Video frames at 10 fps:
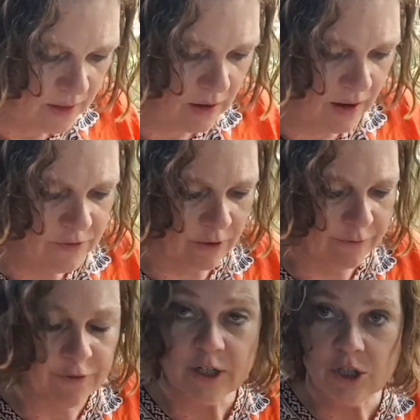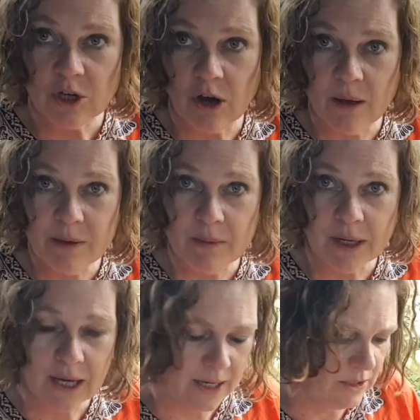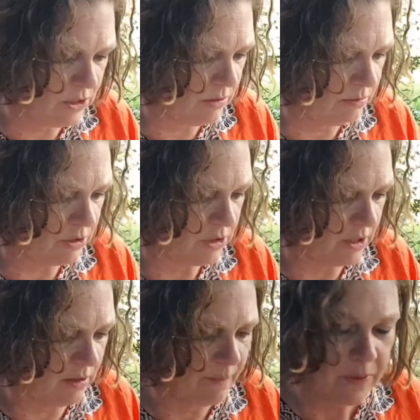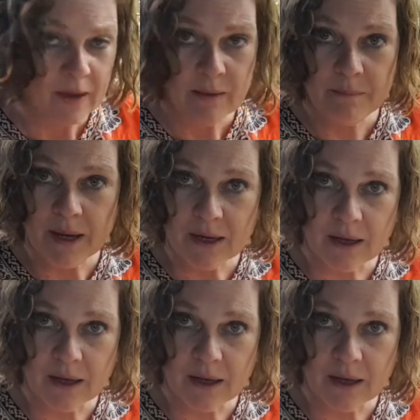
I've got fresh thyme in my garden, so I'm just going to pick